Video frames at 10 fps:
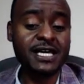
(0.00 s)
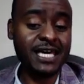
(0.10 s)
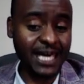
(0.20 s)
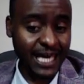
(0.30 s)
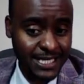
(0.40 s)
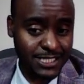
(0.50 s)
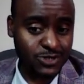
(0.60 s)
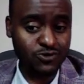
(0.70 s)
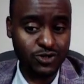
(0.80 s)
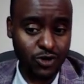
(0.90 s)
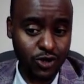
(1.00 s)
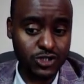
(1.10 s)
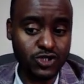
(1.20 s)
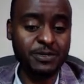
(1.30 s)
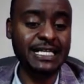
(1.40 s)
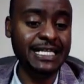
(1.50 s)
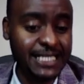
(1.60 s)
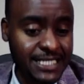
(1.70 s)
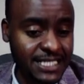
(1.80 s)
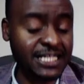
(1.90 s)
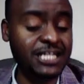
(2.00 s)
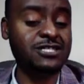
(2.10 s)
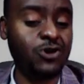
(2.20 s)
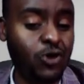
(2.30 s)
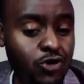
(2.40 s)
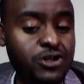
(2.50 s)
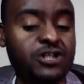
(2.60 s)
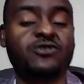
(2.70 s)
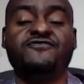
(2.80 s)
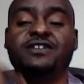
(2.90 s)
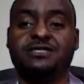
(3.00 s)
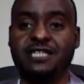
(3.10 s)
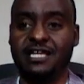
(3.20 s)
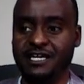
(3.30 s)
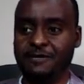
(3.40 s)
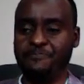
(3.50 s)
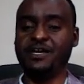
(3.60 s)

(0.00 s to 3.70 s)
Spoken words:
cases could also be listed in the order of their salary.